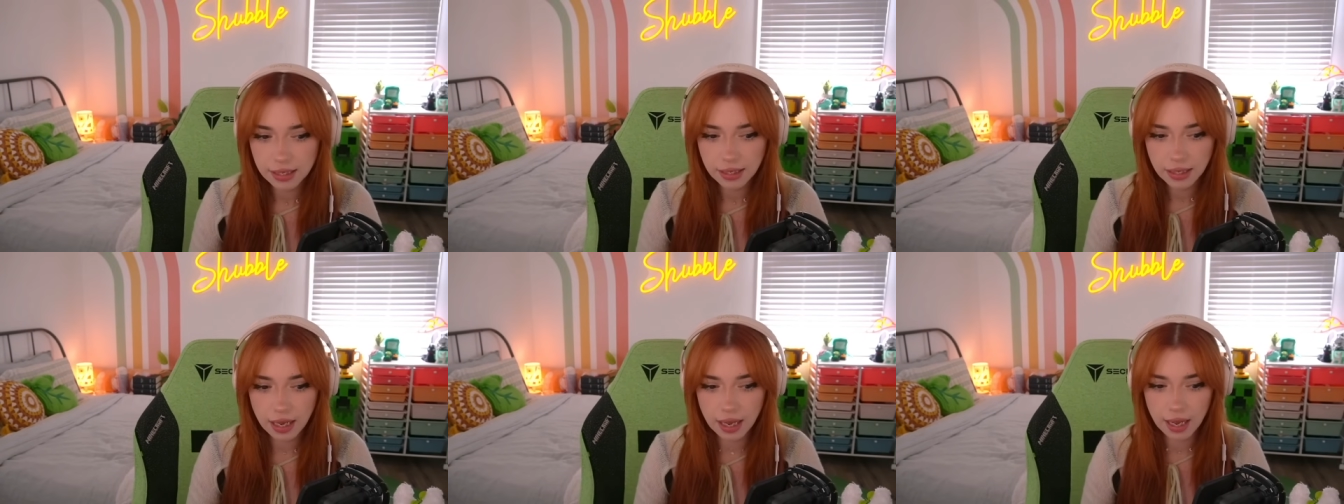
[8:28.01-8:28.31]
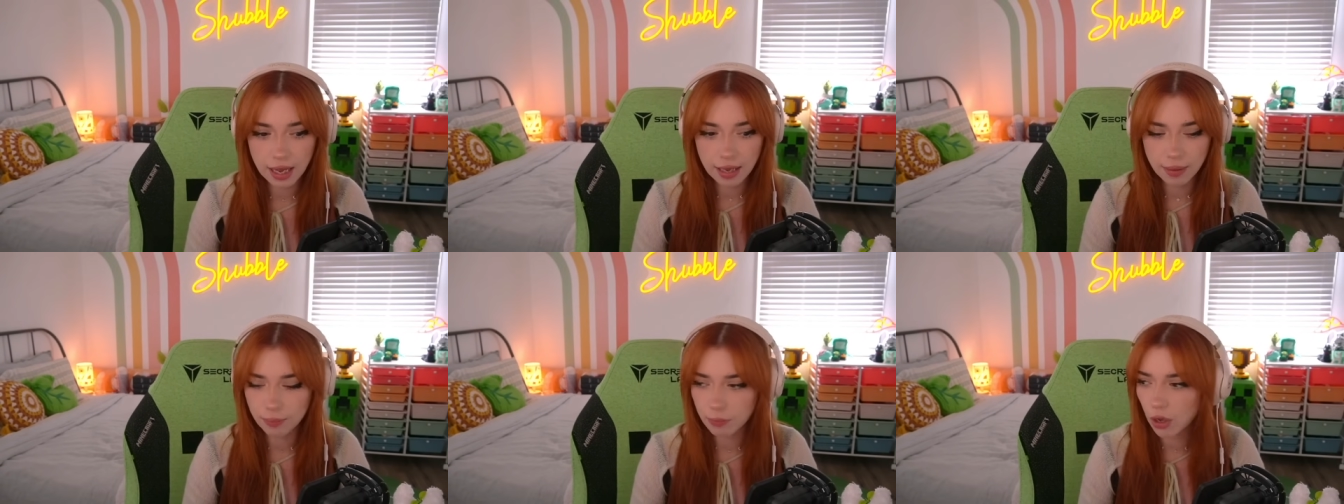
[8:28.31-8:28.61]

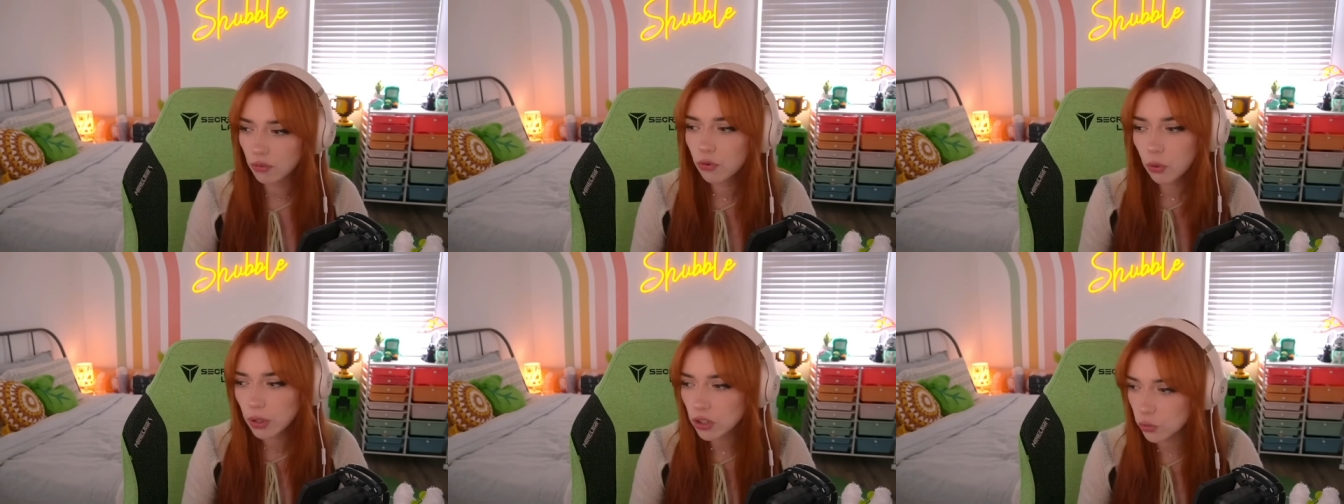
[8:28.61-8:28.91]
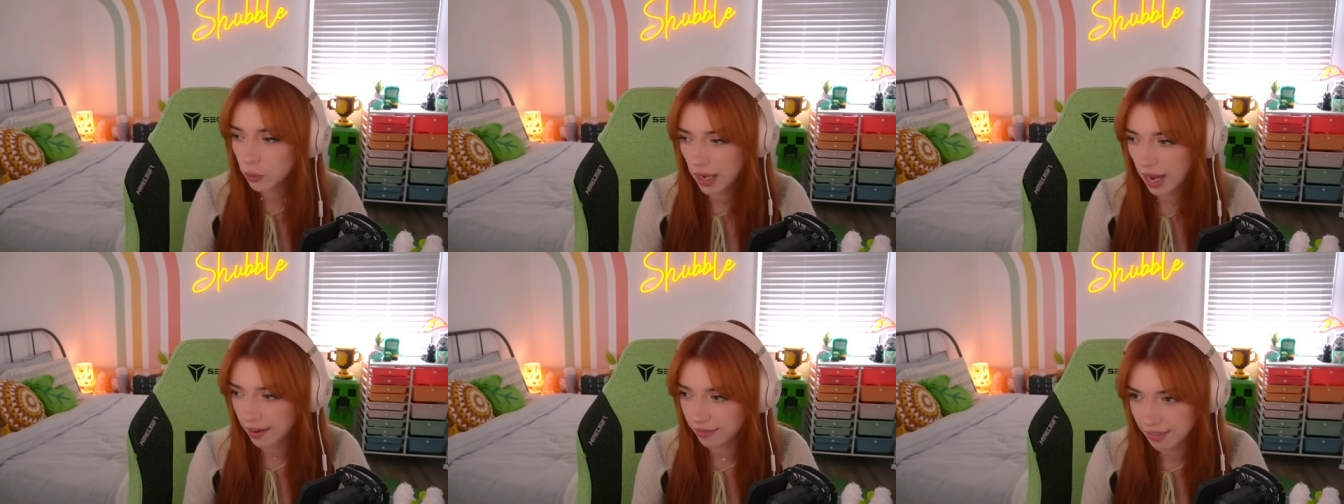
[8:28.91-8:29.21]
Of course
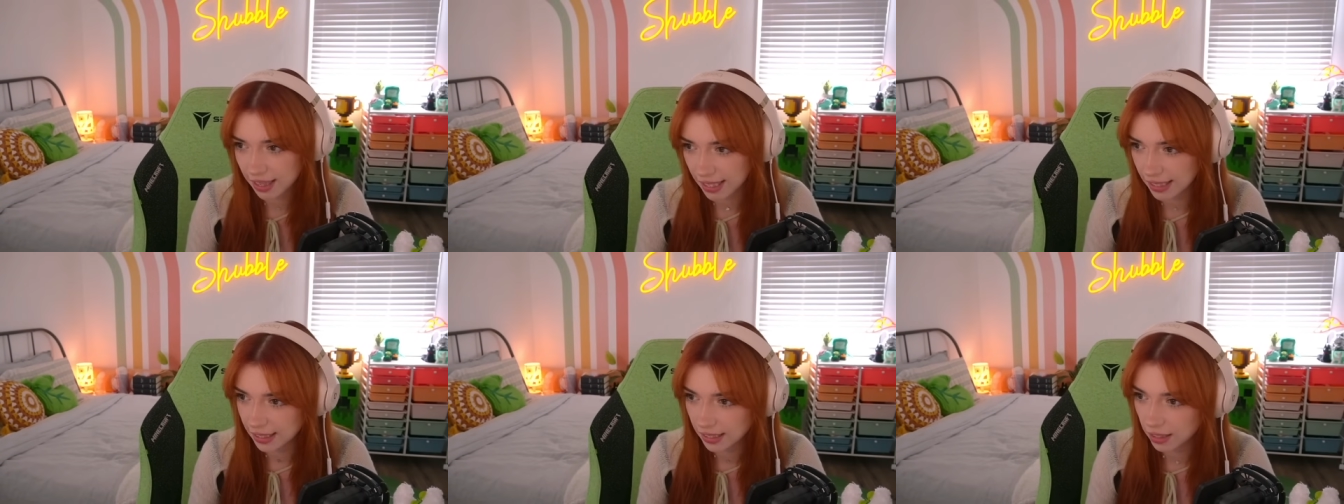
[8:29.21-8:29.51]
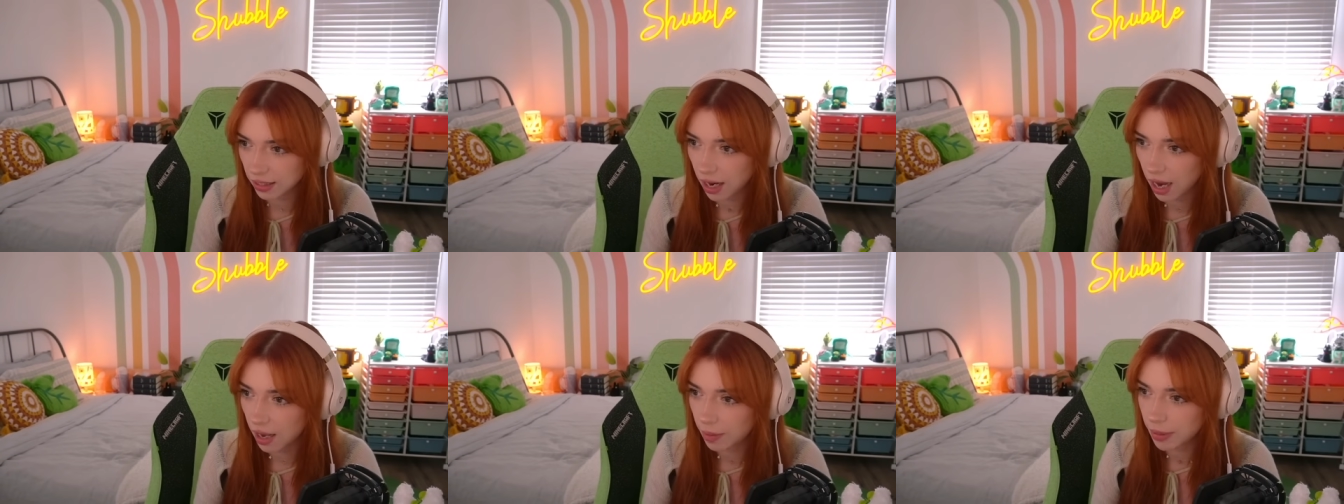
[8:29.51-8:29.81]
we have things in
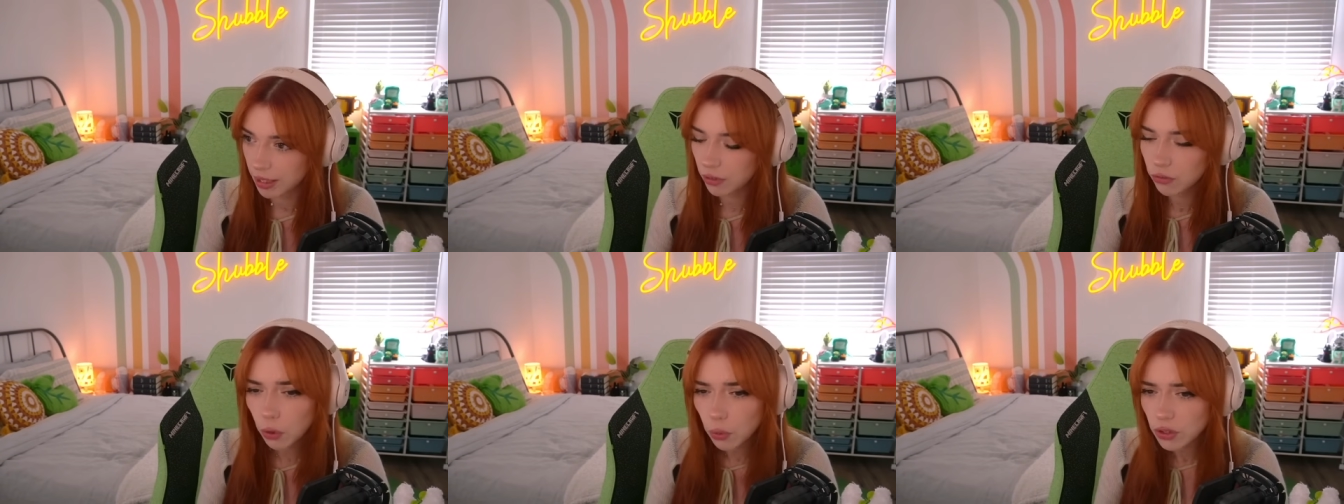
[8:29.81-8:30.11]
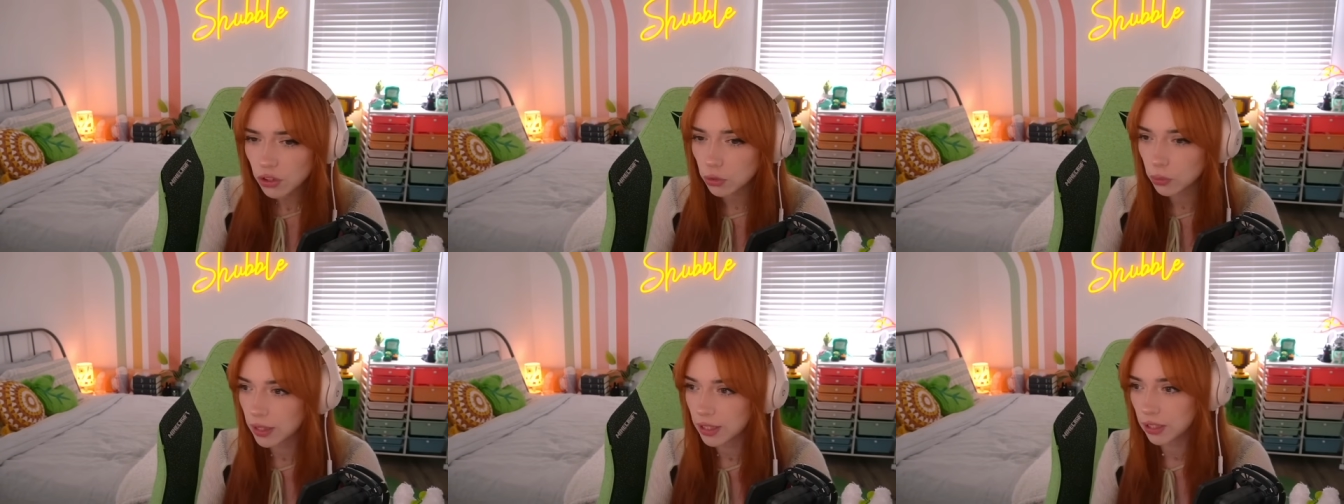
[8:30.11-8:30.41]
common. Of
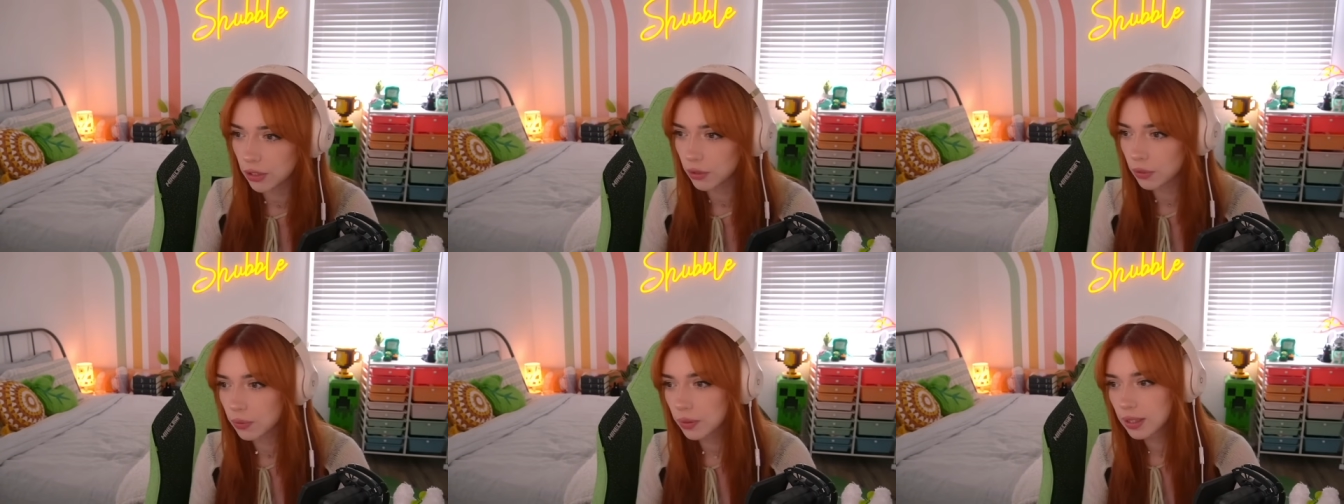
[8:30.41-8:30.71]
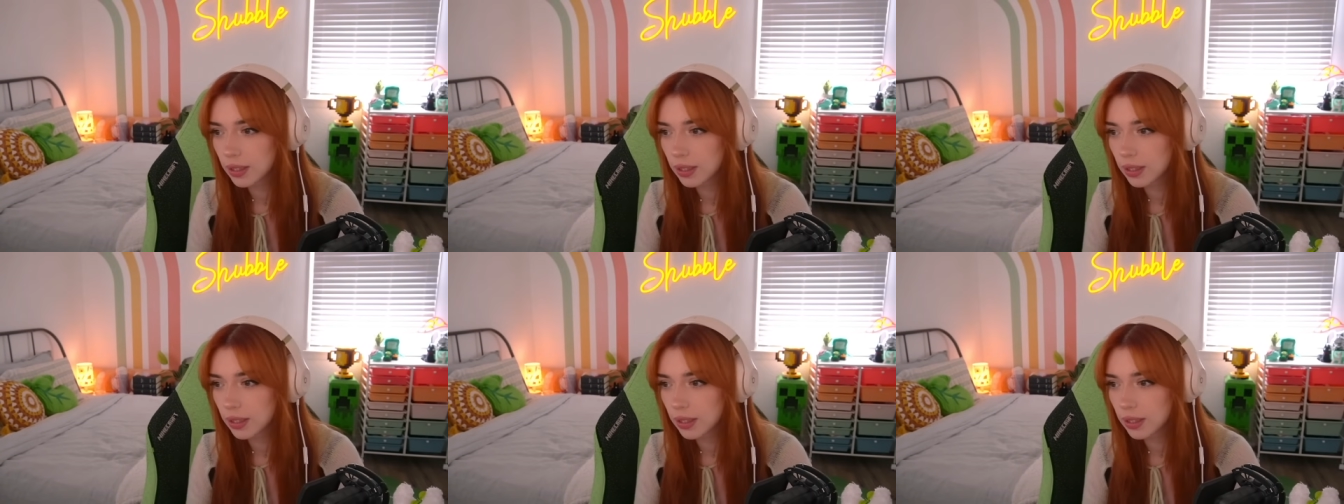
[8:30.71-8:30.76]
course we do.